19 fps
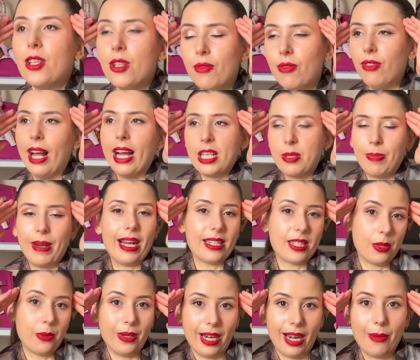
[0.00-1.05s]
flashbacks
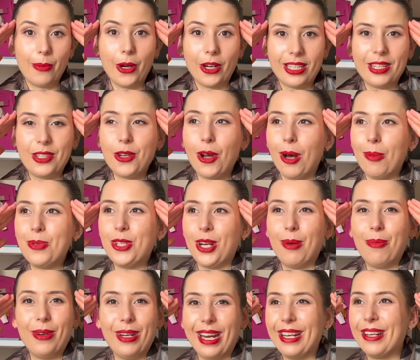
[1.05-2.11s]
to when I worked at
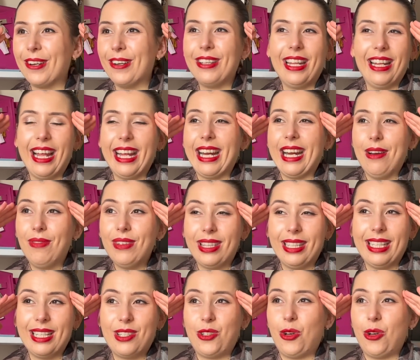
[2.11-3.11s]
Topshop. When I go there, like everything is